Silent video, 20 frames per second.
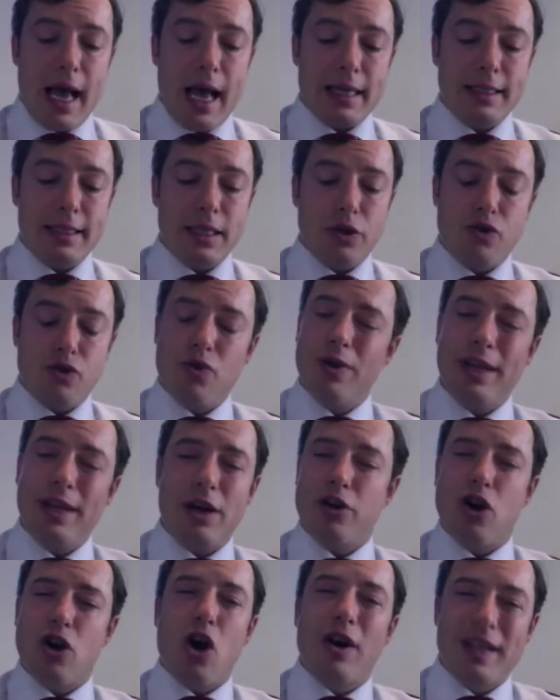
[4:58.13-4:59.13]
as they
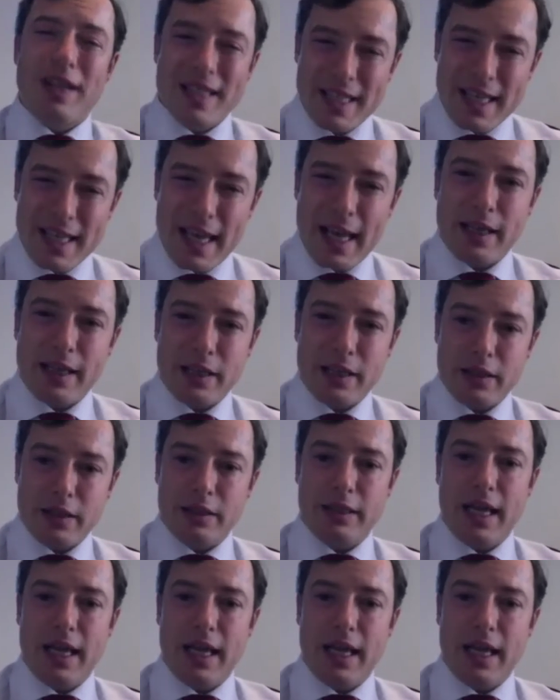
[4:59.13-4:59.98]
truly are not a sector.